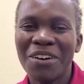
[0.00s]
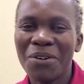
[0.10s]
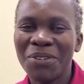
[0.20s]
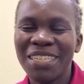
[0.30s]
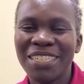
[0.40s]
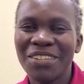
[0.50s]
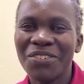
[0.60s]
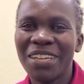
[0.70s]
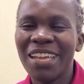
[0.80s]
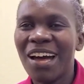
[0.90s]
outage
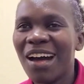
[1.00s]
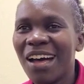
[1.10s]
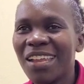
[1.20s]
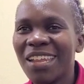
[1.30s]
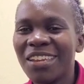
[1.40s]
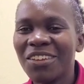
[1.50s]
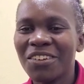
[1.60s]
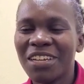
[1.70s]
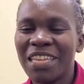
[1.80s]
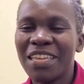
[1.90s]
going on and you're
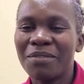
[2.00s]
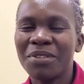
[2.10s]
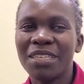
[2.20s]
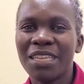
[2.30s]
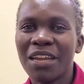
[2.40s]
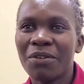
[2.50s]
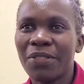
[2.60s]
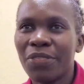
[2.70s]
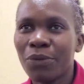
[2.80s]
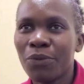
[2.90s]
not able to carry
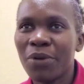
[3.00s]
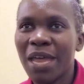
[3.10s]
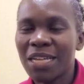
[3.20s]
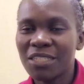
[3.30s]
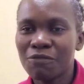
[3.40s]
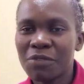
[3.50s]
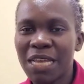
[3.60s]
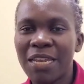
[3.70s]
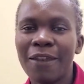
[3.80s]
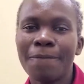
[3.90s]
through as
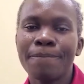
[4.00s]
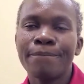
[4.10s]
planned,